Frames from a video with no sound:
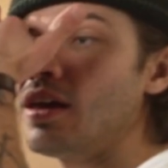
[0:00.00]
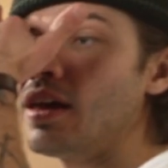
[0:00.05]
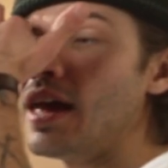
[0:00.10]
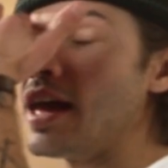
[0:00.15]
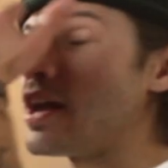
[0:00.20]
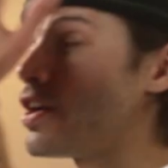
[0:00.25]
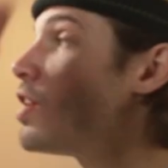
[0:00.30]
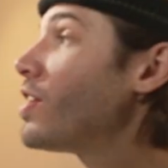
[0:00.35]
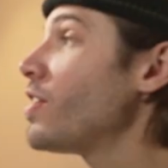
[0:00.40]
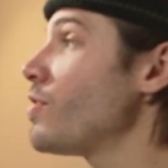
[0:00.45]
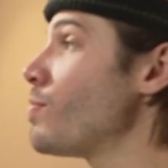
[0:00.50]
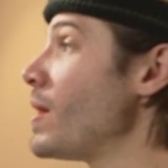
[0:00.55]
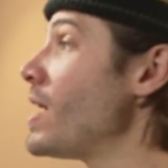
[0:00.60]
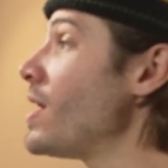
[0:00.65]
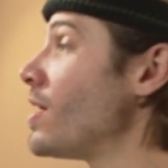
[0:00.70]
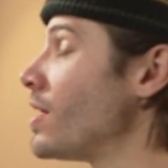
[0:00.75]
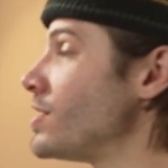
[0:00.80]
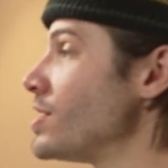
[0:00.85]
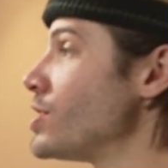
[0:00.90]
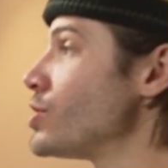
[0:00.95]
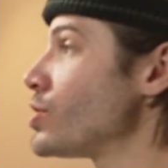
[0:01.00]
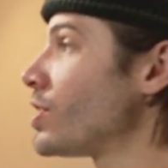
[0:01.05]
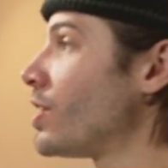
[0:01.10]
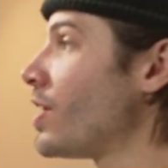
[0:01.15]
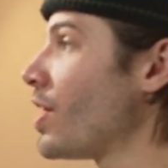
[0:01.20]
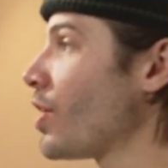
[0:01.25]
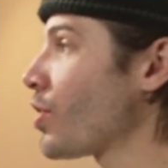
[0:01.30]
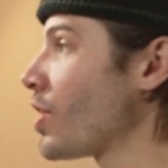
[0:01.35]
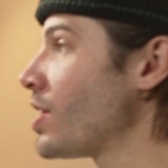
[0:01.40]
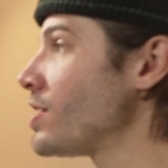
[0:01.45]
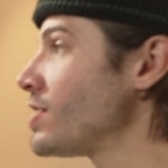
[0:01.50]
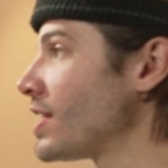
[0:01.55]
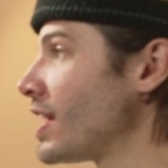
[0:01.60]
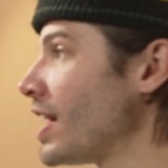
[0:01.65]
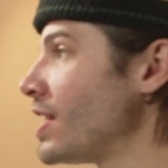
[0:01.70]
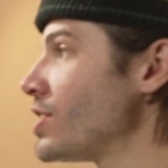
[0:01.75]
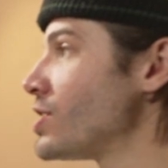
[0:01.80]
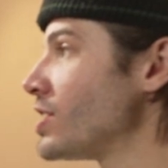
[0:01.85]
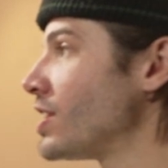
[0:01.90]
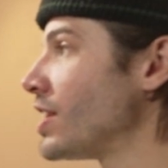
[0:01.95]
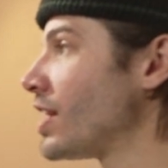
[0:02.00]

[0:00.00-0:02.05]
a beautiful digital authentication that